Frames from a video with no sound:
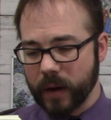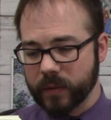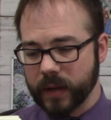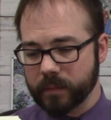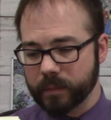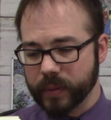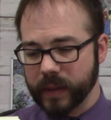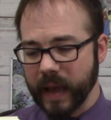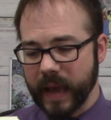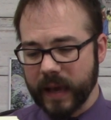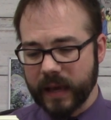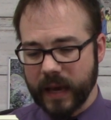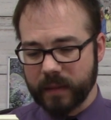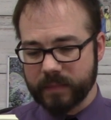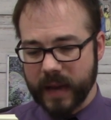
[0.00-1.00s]
him
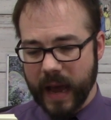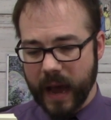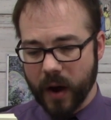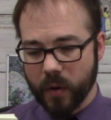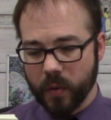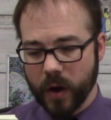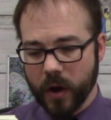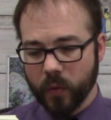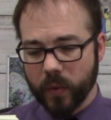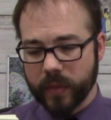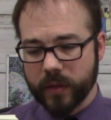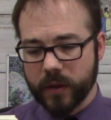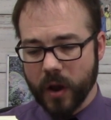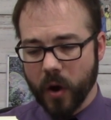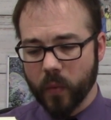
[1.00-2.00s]
plague him now, with
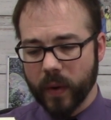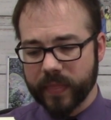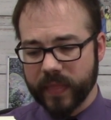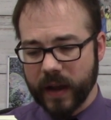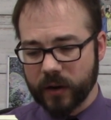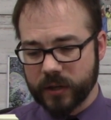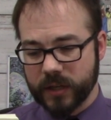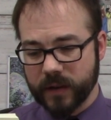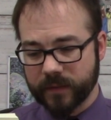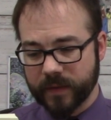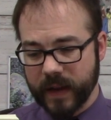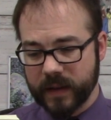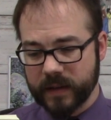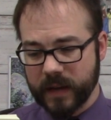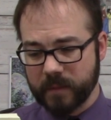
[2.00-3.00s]
no one there to
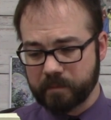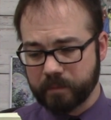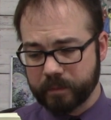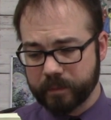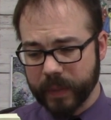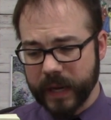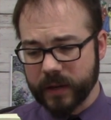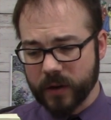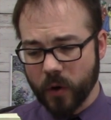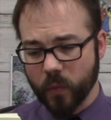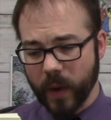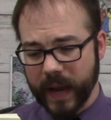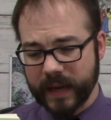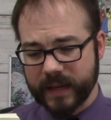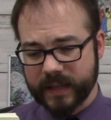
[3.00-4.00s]
defend him, beat
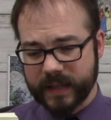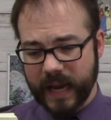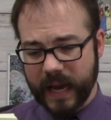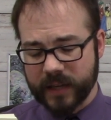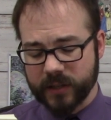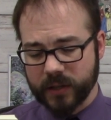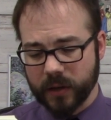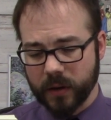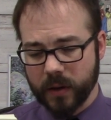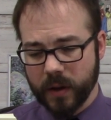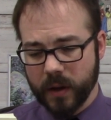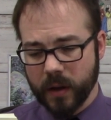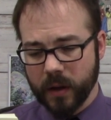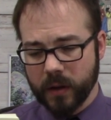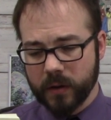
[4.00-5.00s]
away disaster.
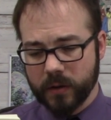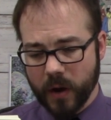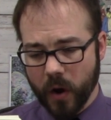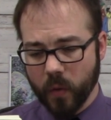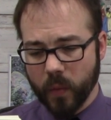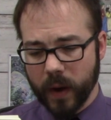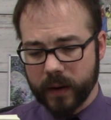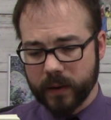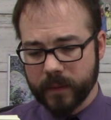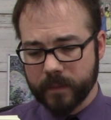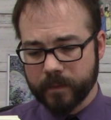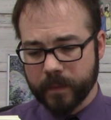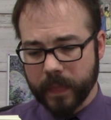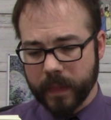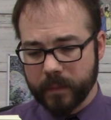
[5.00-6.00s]
No one,
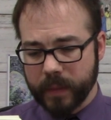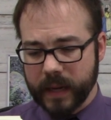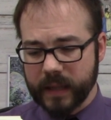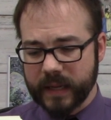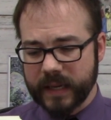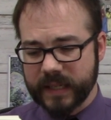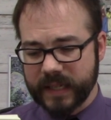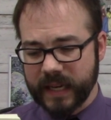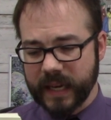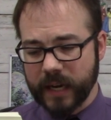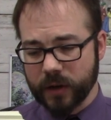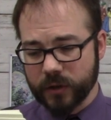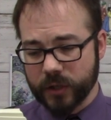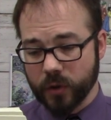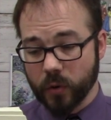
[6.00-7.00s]
but at least he
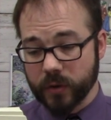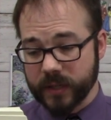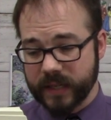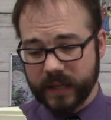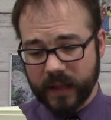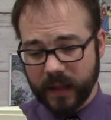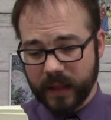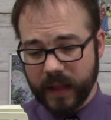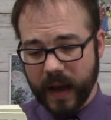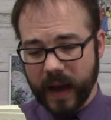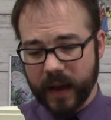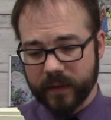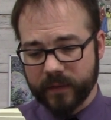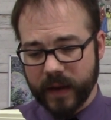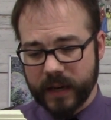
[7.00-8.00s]
hears you're still
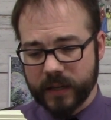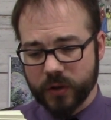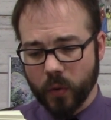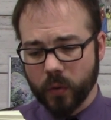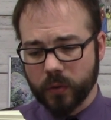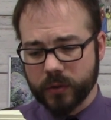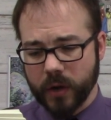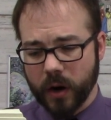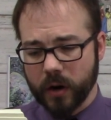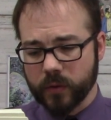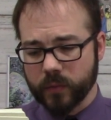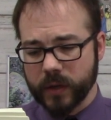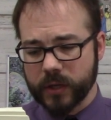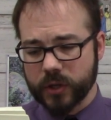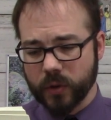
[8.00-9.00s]
alive, and his old
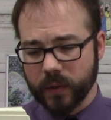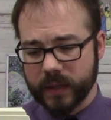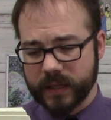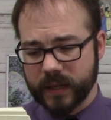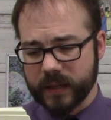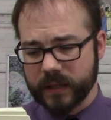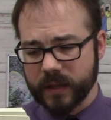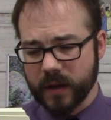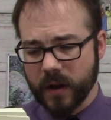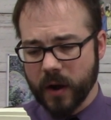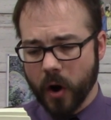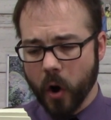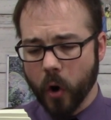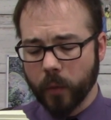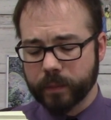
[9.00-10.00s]
heart rejoices,
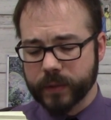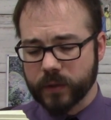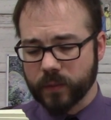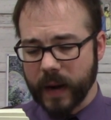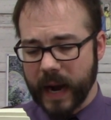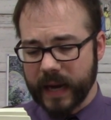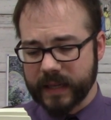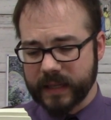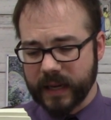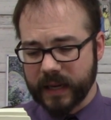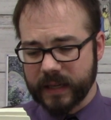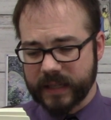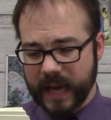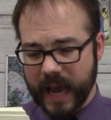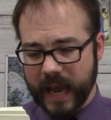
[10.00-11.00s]
hopes
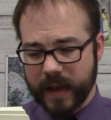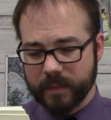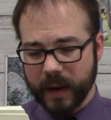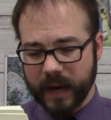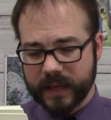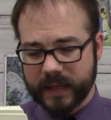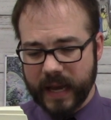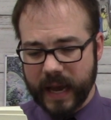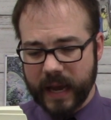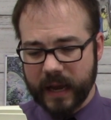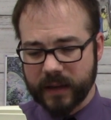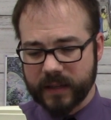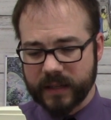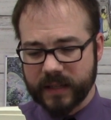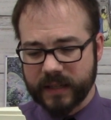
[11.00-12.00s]
rising day by
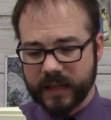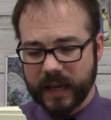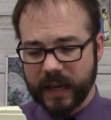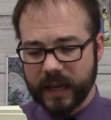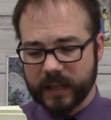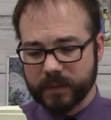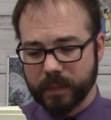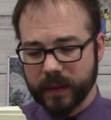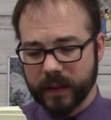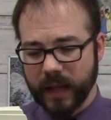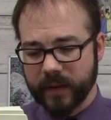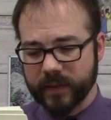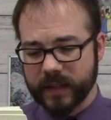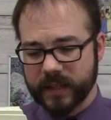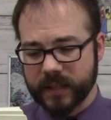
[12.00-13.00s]
day to see his
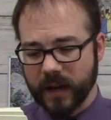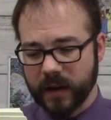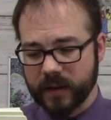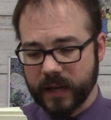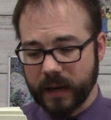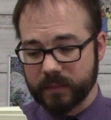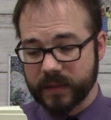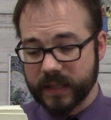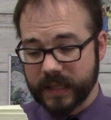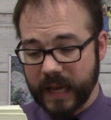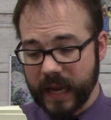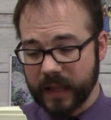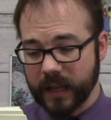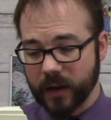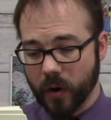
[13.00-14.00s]
beloved son come
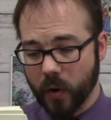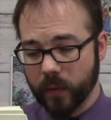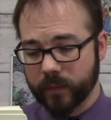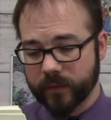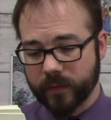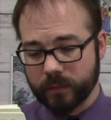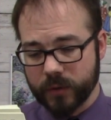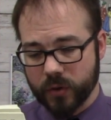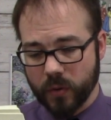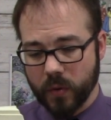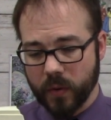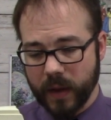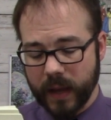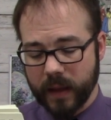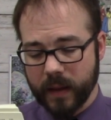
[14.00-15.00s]
sailing home from
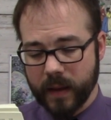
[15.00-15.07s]
Troy.